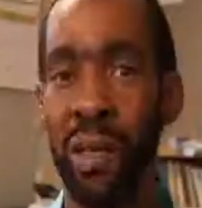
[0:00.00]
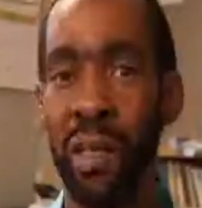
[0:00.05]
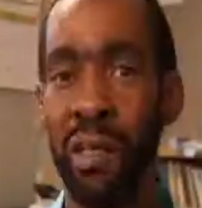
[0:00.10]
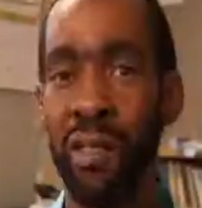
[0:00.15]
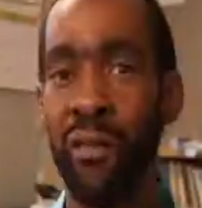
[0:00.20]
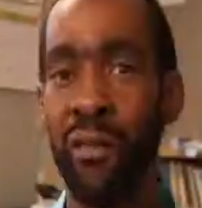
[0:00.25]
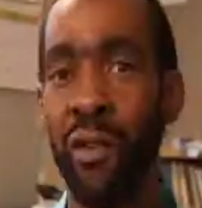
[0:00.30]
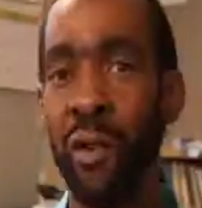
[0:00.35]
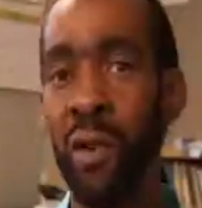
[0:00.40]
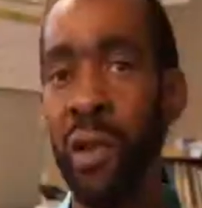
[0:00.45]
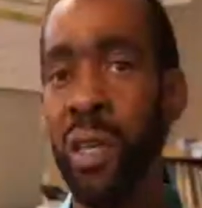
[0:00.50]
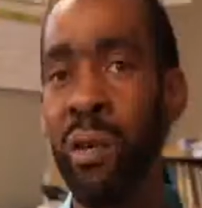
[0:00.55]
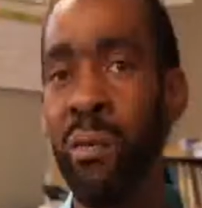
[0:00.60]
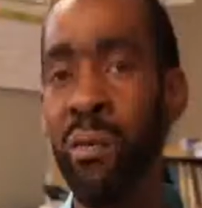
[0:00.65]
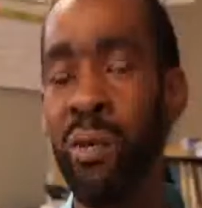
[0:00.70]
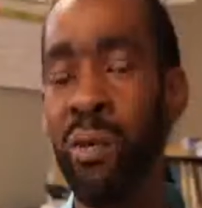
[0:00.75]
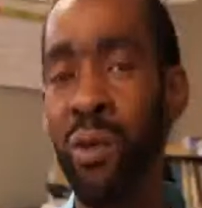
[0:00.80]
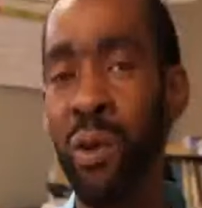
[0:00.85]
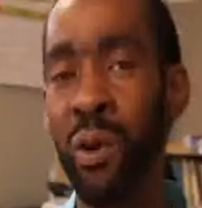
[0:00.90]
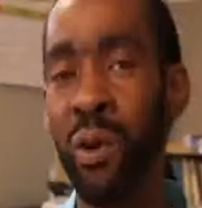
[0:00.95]
It's very
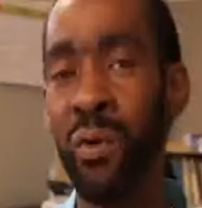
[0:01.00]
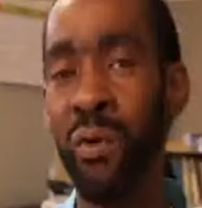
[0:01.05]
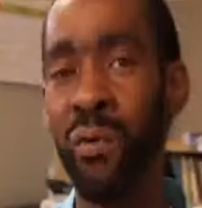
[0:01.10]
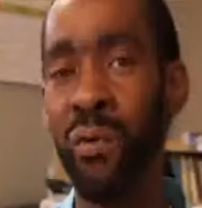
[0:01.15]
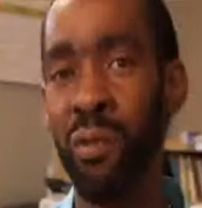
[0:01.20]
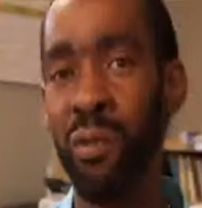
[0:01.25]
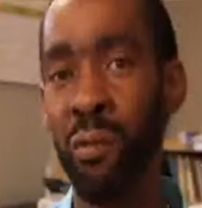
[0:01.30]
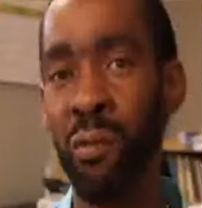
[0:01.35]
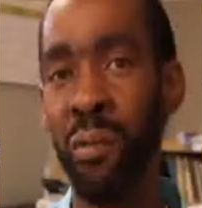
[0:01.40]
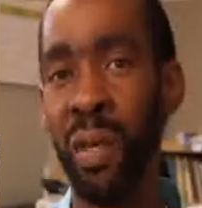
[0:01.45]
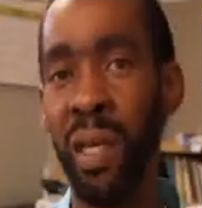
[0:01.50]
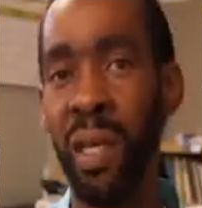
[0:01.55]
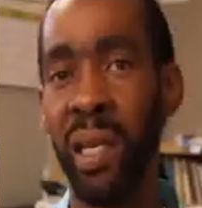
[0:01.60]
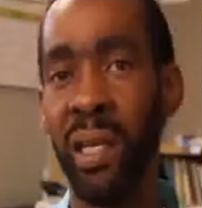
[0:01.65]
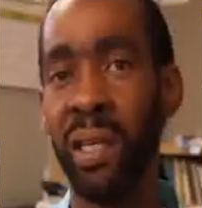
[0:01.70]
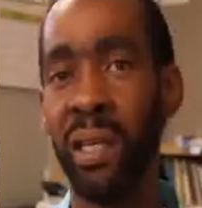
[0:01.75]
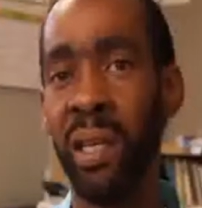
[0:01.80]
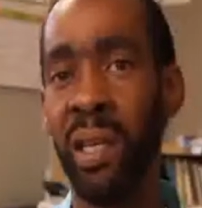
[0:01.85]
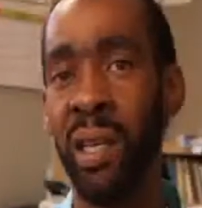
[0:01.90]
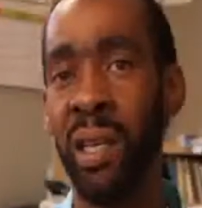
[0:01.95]
important for
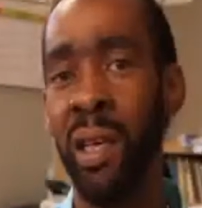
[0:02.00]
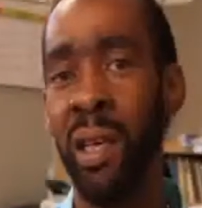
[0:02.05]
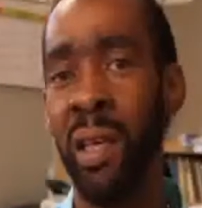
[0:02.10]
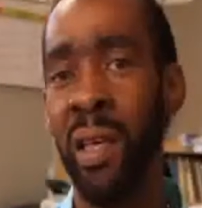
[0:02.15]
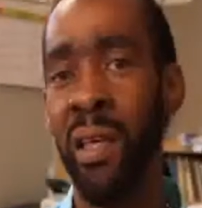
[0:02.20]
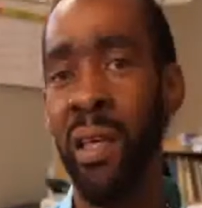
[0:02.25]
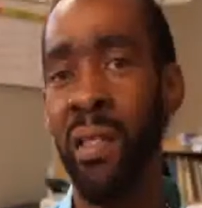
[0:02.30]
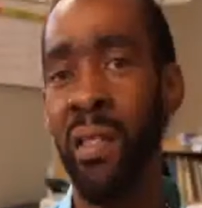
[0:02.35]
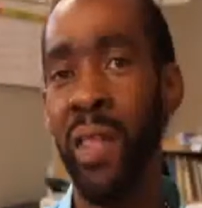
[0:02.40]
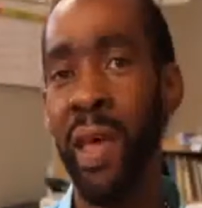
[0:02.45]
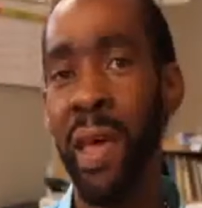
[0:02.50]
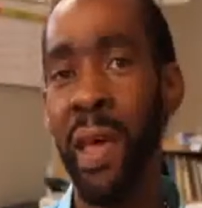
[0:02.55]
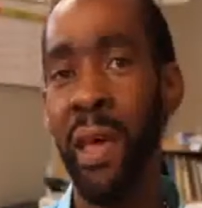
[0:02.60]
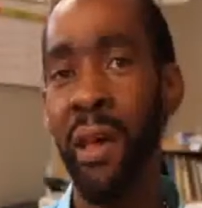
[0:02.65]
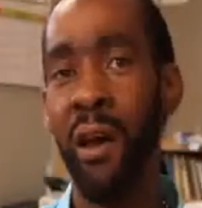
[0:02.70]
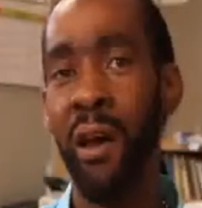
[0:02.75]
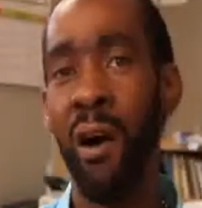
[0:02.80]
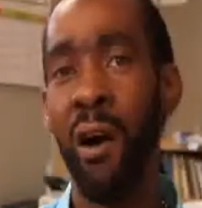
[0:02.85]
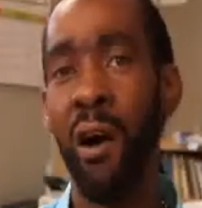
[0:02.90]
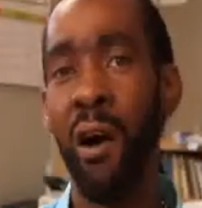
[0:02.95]
men
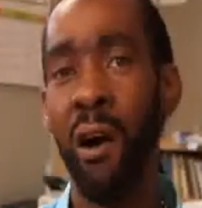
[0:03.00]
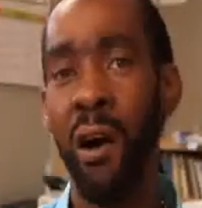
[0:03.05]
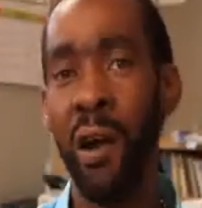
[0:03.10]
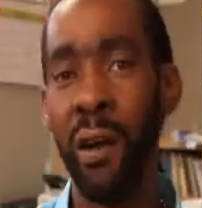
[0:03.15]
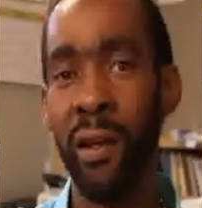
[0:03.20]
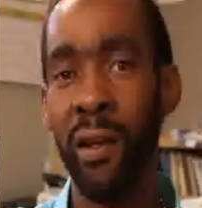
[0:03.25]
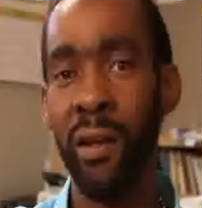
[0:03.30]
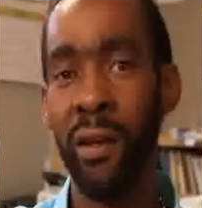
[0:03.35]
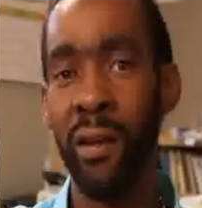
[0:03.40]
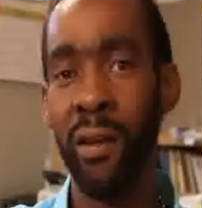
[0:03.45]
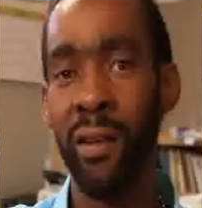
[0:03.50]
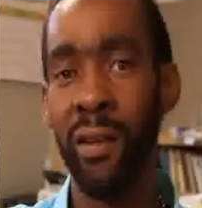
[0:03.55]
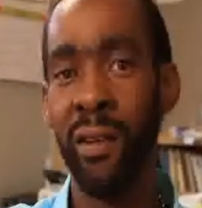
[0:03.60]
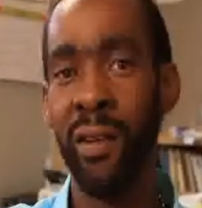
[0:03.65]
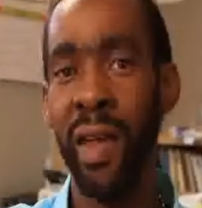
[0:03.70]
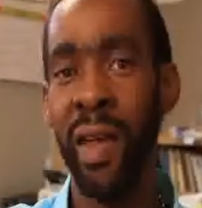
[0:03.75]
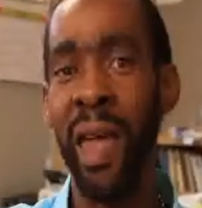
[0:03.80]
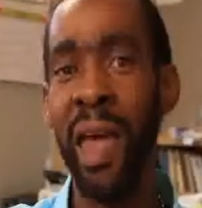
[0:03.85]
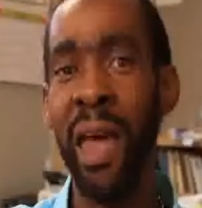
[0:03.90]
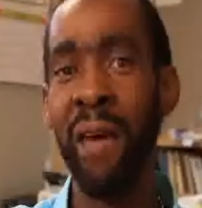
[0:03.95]
that are
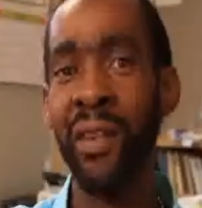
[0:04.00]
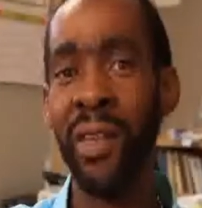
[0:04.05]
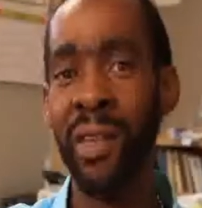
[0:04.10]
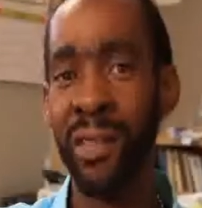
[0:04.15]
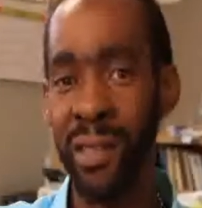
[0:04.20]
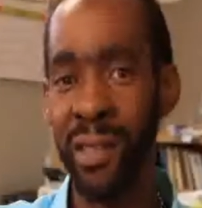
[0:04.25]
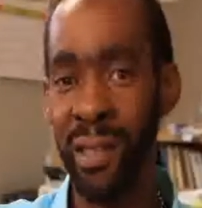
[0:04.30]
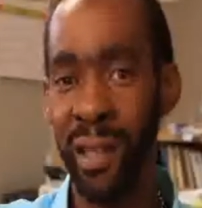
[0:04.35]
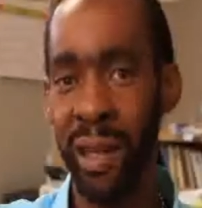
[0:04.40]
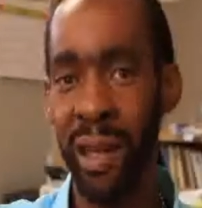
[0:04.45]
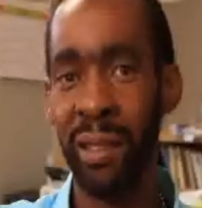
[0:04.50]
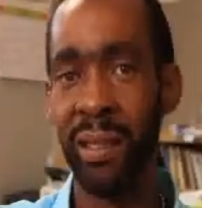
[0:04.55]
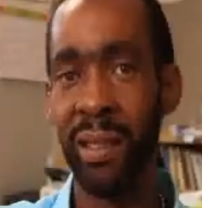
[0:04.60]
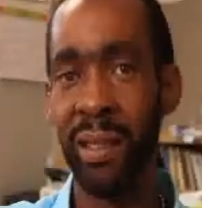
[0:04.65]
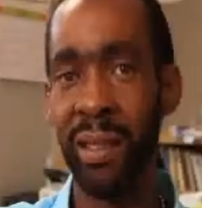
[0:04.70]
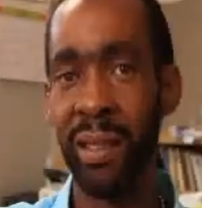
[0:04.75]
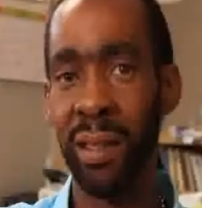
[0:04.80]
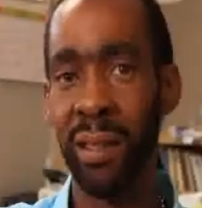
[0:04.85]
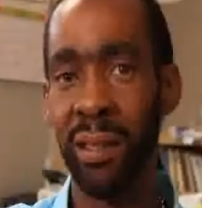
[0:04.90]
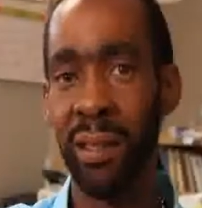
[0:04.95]
having
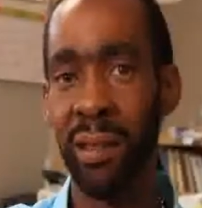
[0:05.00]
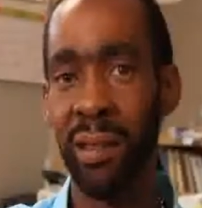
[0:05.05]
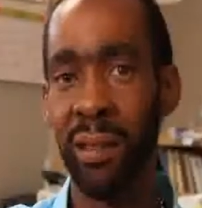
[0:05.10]
sex,